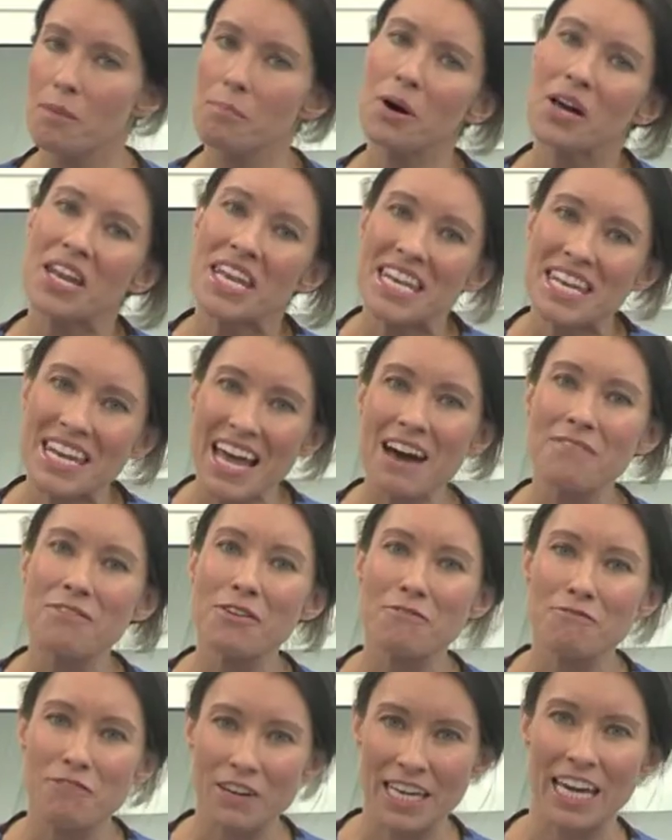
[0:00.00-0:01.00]
But
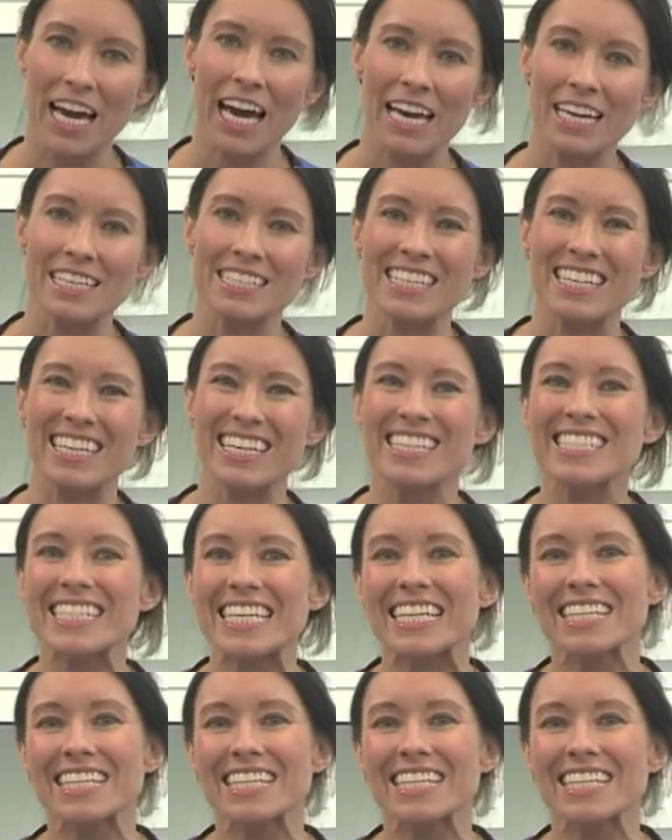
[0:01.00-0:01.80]
never forget, it